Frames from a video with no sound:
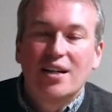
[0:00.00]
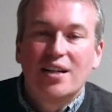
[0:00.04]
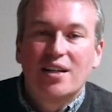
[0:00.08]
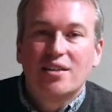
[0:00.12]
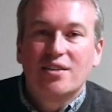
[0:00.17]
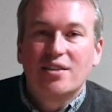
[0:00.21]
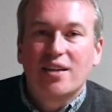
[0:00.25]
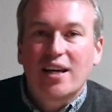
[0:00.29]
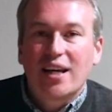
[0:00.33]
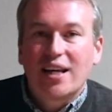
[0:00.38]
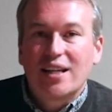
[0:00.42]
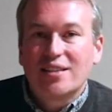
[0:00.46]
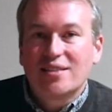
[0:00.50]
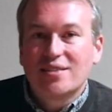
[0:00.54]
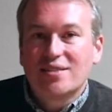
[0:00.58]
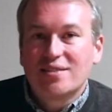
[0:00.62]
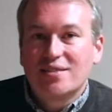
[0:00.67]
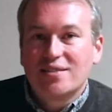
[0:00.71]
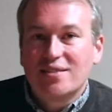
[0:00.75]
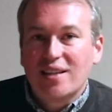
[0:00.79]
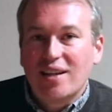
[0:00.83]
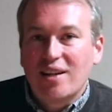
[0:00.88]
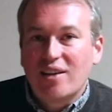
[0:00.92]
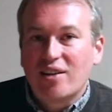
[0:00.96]
to
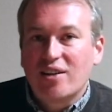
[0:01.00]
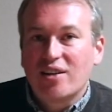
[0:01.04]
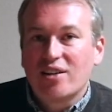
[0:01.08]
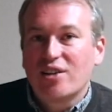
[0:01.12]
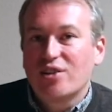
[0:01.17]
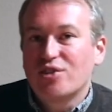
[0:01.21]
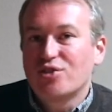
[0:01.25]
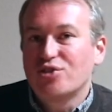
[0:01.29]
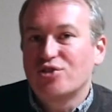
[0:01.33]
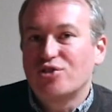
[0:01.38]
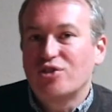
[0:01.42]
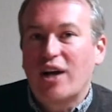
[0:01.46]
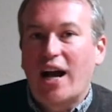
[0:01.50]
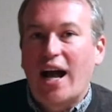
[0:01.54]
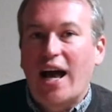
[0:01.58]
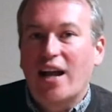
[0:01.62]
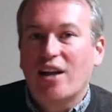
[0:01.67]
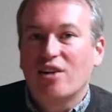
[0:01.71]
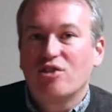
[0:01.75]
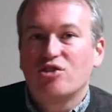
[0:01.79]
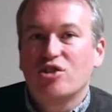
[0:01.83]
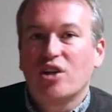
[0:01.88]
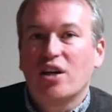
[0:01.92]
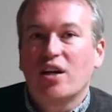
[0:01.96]
consider your
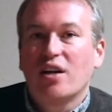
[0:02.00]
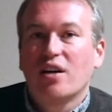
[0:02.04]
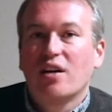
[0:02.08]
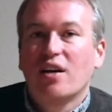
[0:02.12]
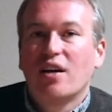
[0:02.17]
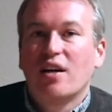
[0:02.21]
strategy.